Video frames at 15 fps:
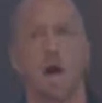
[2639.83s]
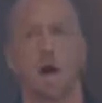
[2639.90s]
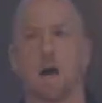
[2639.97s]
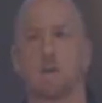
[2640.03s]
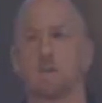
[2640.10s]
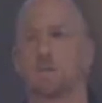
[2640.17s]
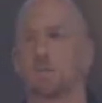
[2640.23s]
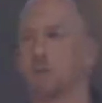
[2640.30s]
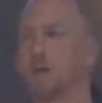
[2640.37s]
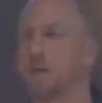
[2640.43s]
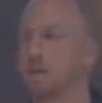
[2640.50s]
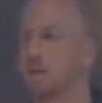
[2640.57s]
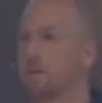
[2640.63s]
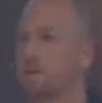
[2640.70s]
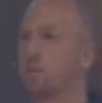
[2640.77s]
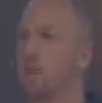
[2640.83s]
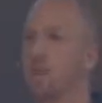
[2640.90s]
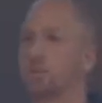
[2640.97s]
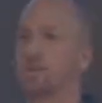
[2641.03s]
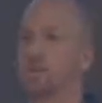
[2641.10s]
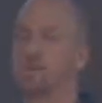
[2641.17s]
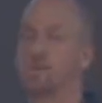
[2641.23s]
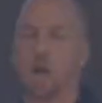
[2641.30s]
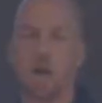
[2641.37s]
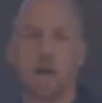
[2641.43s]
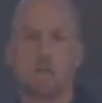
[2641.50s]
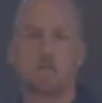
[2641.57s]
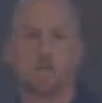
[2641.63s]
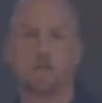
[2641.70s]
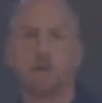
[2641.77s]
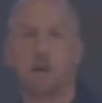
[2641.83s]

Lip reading: aren't like the ones in charge.